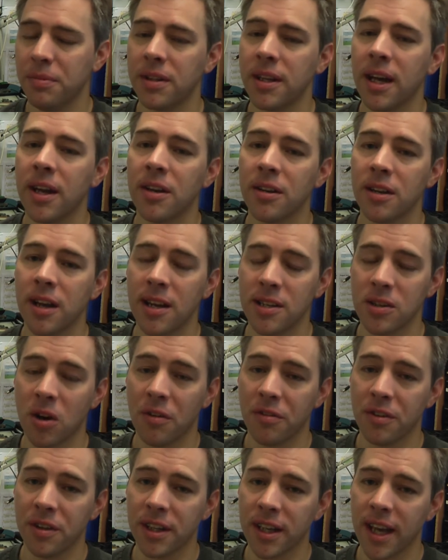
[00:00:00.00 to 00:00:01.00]
but then it's
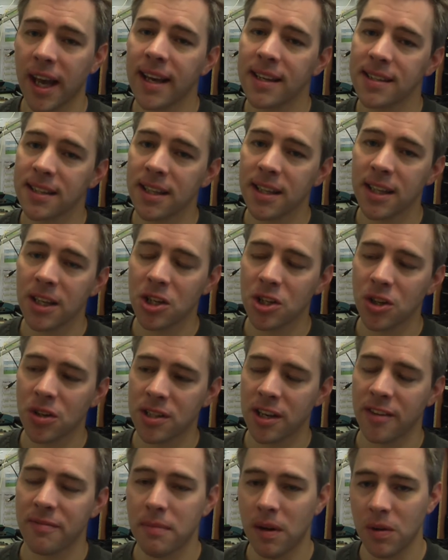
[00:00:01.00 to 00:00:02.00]
often the case that these
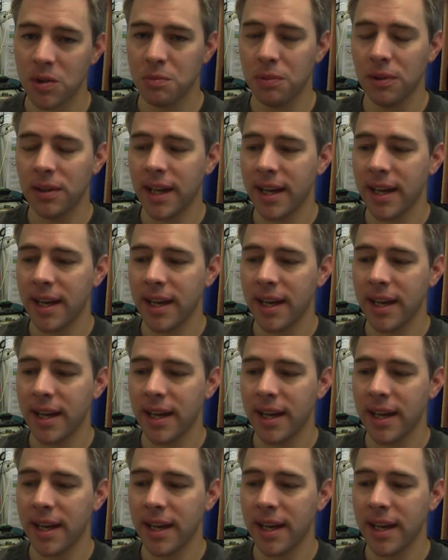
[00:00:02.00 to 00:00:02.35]
shots have multiple